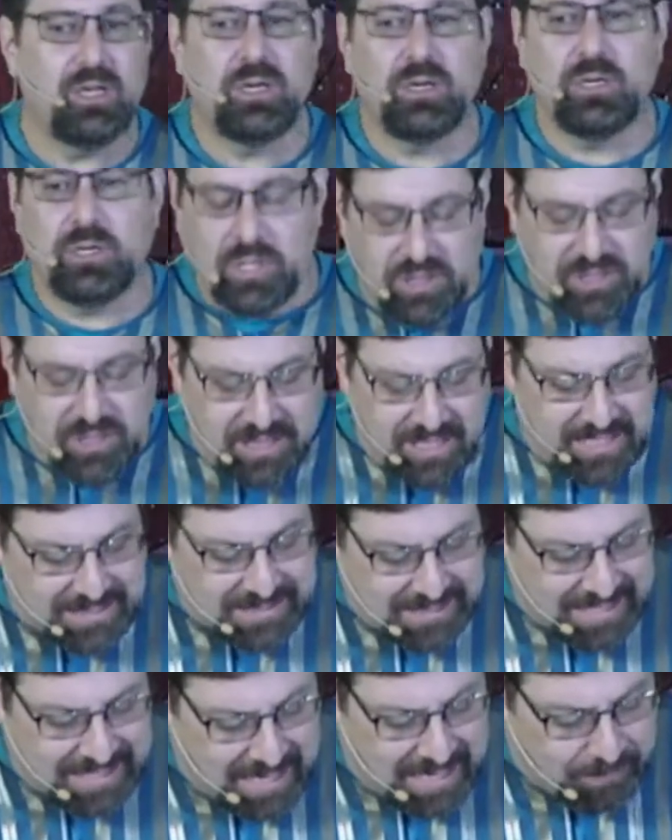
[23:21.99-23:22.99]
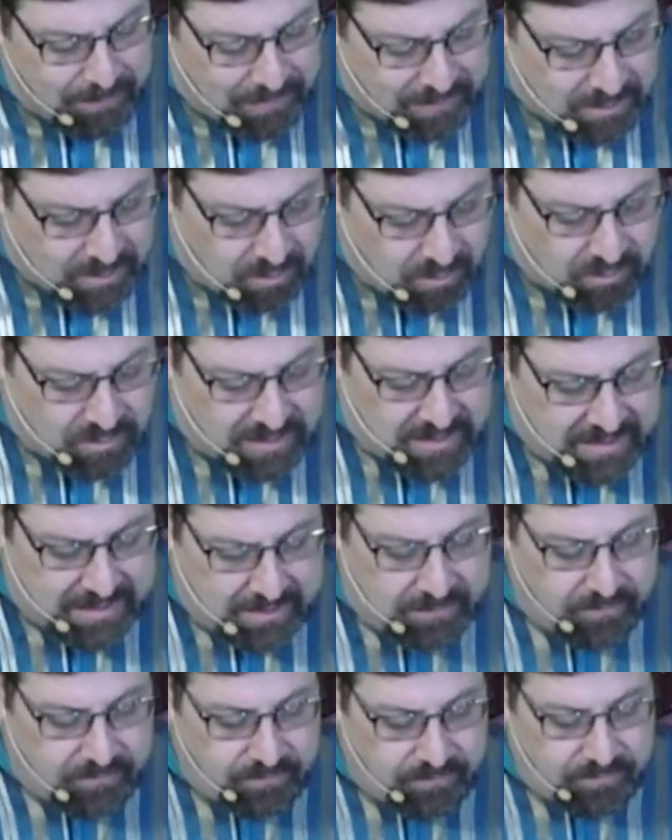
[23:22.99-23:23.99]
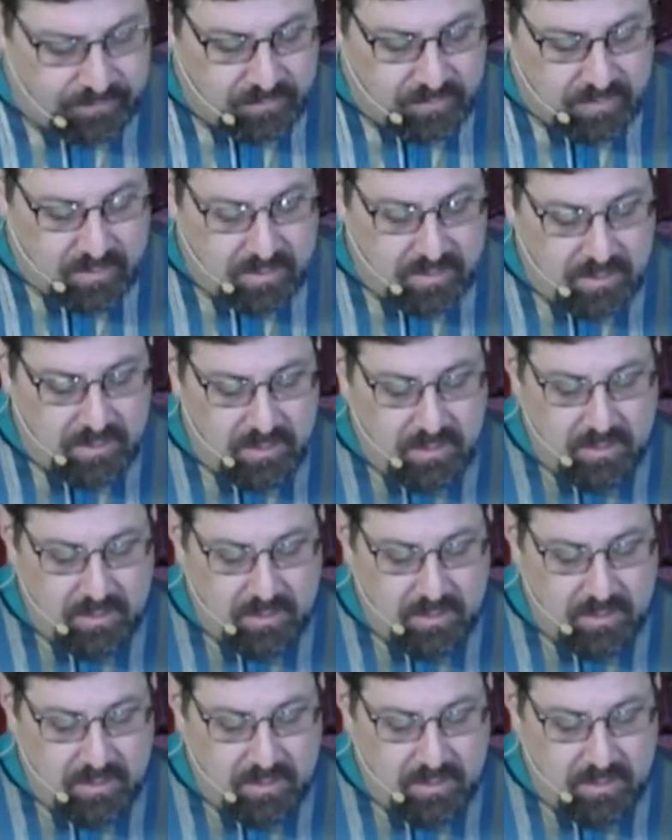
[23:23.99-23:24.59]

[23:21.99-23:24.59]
Good things happen, don't they? Yes.